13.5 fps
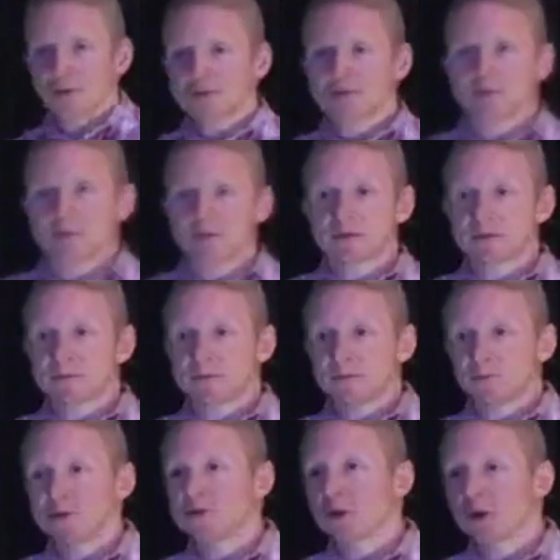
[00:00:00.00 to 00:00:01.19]
to
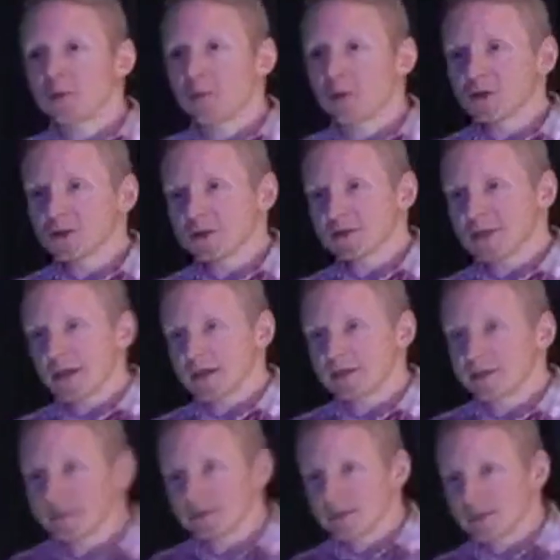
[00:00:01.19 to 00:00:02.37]
return a purchase at
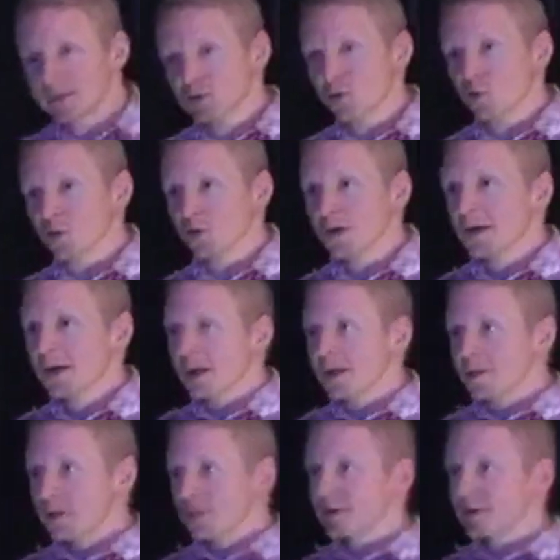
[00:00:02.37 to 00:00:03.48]
the store and they meet with the